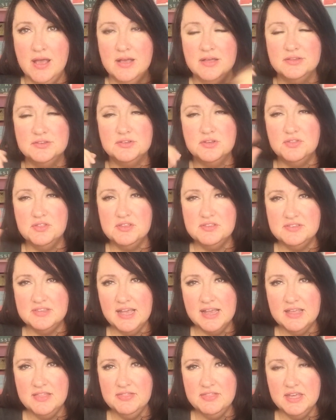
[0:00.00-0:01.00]
So the
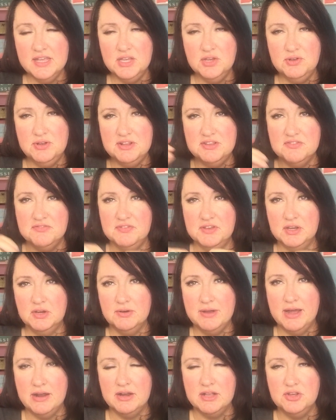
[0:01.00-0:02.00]
second thing you need to
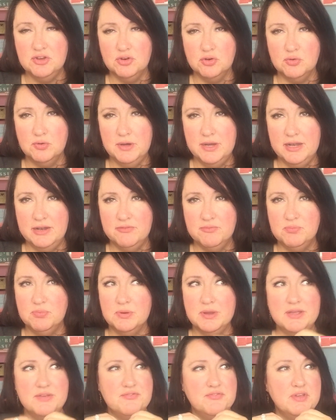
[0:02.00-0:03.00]
figure out in your creative
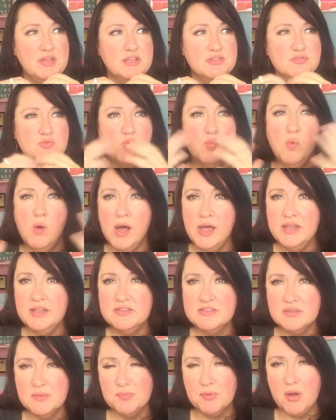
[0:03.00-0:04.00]
brief is, what
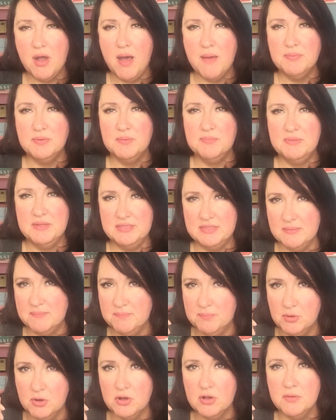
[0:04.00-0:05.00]
is the problem that the
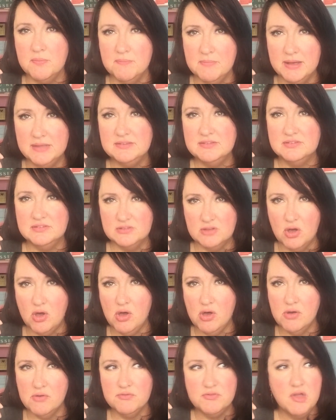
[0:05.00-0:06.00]
book must
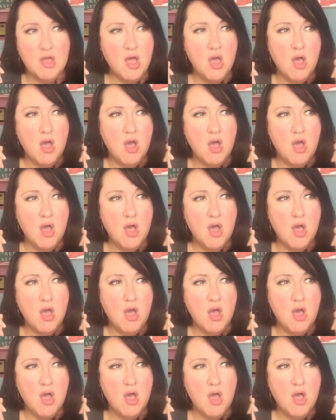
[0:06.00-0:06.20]
solve?